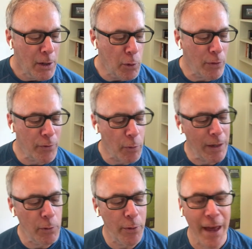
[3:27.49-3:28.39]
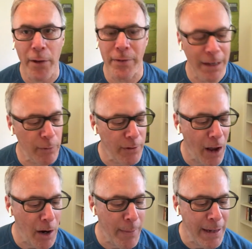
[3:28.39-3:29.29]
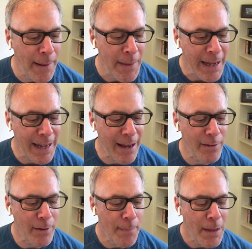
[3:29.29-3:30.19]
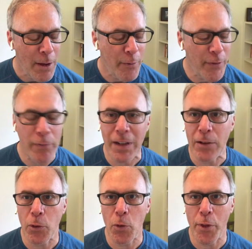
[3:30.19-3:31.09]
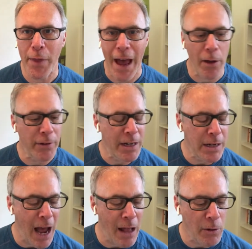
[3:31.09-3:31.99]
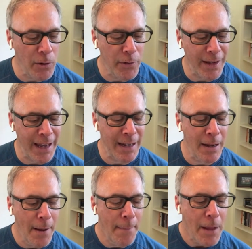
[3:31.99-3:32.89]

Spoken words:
$242,000 in retirement. He has $52,000 in